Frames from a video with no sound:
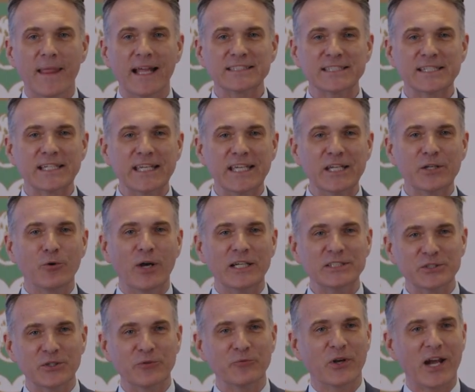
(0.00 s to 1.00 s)
that's the key
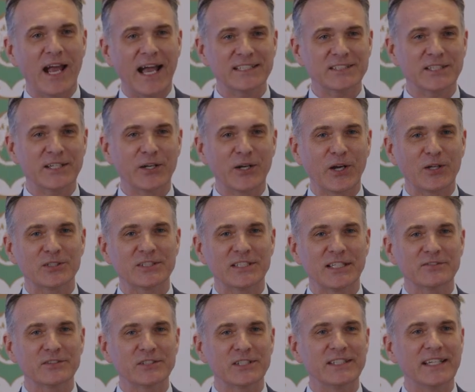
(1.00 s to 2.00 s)
question we're asking
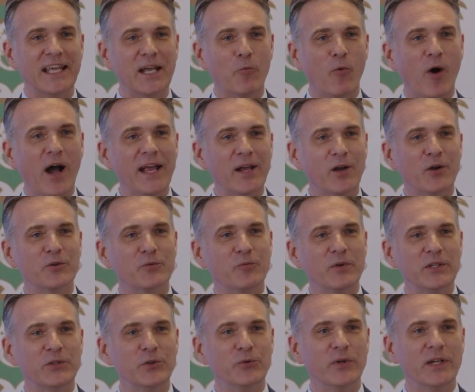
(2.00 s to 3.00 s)
ourselves today. Why aren't
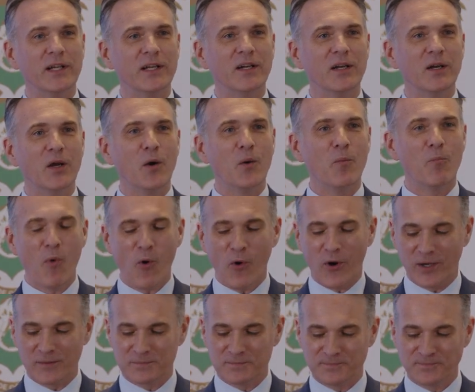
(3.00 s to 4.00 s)
we doing
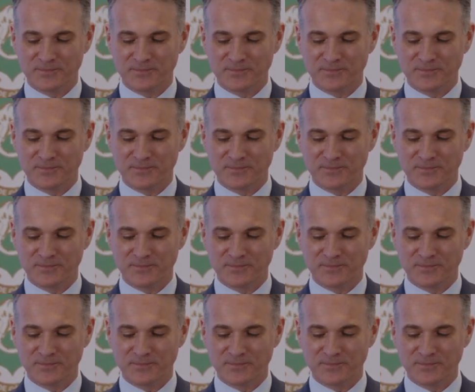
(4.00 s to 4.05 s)
more?